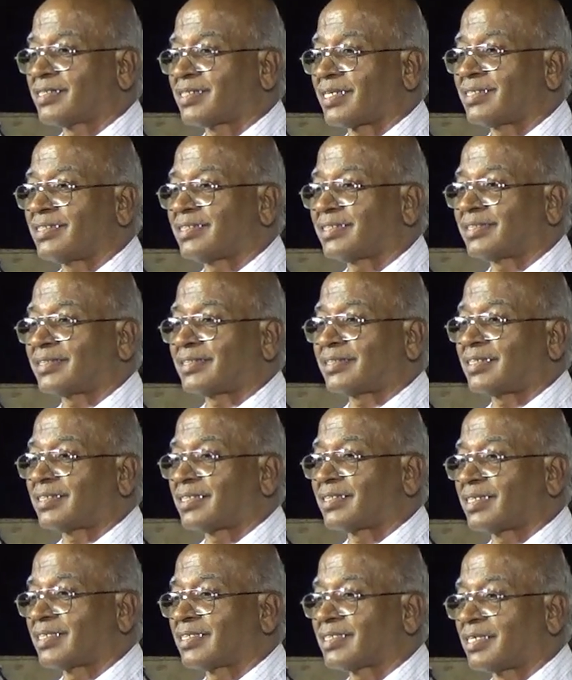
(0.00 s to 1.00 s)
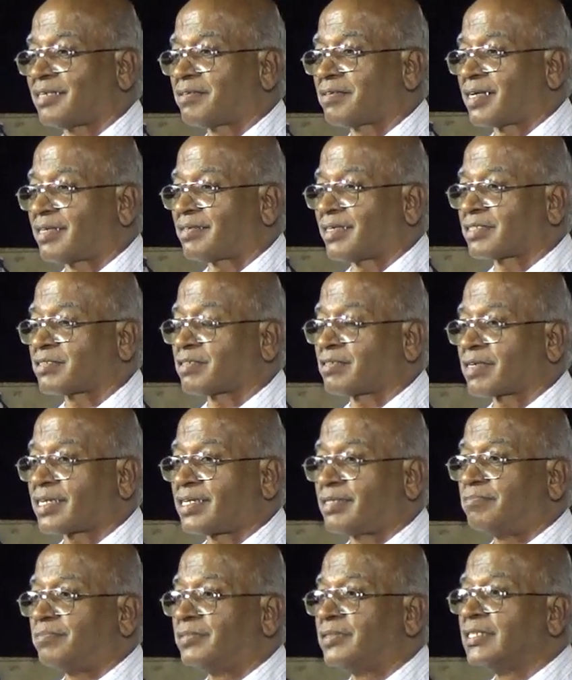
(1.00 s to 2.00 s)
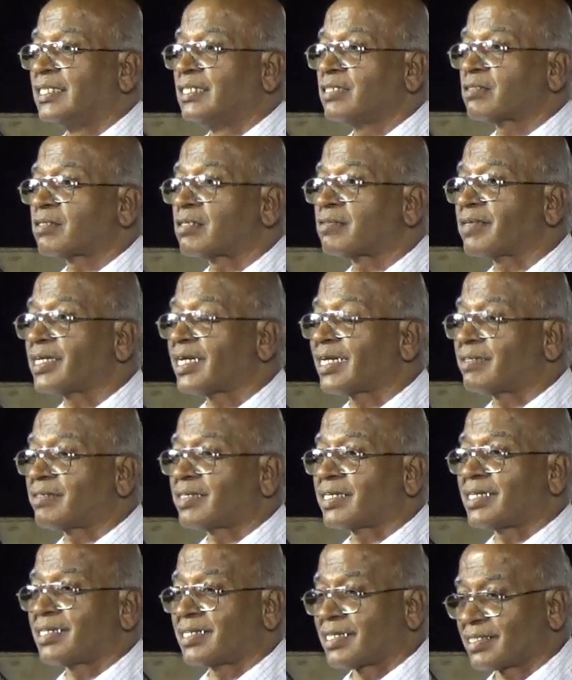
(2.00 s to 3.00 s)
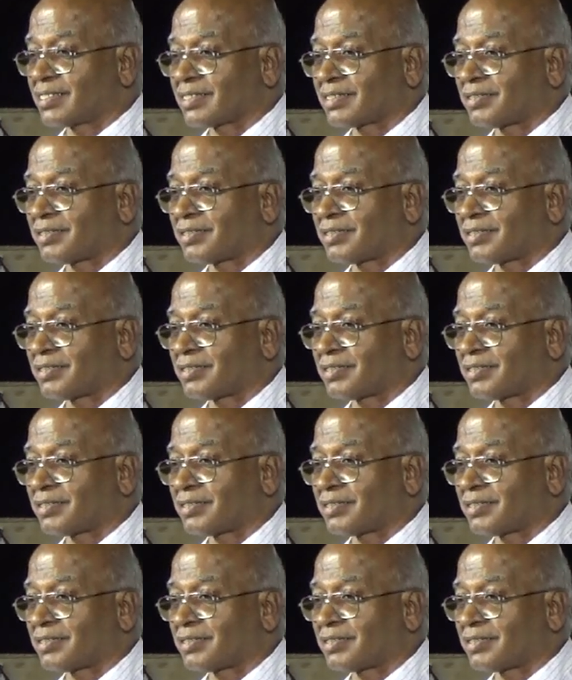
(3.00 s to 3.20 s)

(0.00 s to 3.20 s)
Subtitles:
sciences and other things have also come. So we have to enrich